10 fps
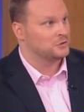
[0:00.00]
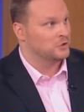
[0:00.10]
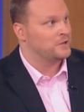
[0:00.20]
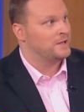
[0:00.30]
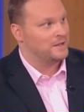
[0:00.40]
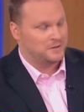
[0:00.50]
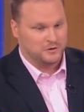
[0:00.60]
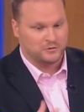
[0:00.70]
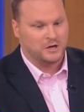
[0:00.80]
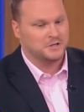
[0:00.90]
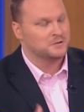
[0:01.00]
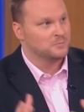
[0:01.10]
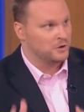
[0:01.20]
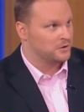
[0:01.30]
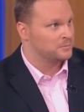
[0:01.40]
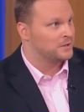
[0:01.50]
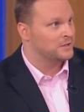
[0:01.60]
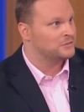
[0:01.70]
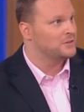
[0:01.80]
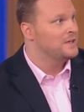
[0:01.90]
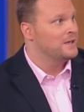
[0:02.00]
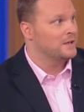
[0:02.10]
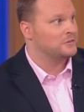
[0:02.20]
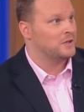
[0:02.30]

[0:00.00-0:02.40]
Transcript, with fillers: are looking at the Iranian marketplace and